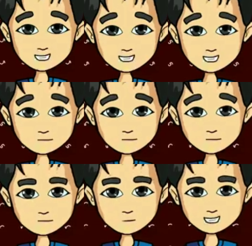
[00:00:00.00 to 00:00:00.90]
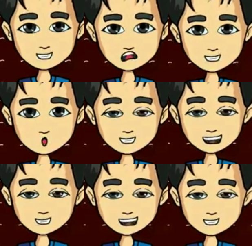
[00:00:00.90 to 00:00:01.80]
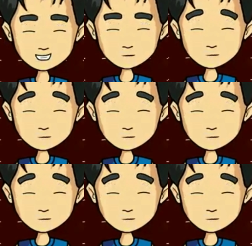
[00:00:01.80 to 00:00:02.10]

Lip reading: good at it, but it also gives me